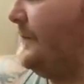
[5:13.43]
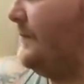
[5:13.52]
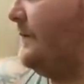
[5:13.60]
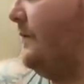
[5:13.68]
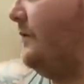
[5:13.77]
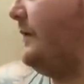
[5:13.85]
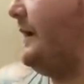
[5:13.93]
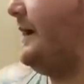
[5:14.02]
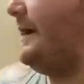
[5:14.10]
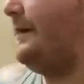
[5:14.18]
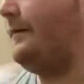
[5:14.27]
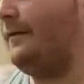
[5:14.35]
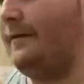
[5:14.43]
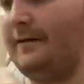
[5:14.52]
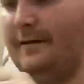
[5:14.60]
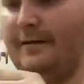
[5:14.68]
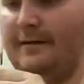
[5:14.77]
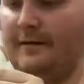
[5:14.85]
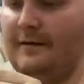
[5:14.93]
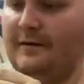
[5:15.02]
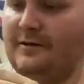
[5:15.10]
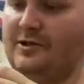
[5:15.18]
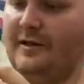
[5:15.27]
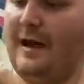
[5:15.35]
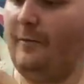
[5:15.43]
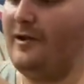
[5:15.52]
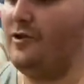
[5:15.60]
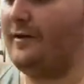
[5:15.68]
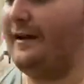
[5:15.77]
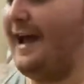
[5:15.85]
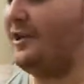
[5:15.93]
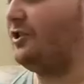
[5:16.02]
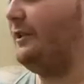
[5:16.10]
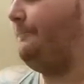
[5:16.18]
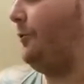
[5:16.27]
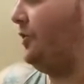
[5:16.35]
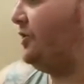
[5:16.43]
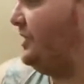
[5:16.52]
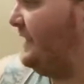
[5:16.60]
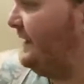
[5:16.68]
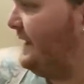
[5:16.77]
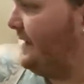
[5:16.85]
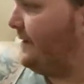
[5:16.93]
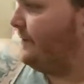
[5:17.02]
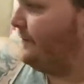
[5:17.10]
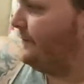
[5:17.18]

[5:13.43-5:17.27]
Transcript: Okay. So that way you can actually push it in there.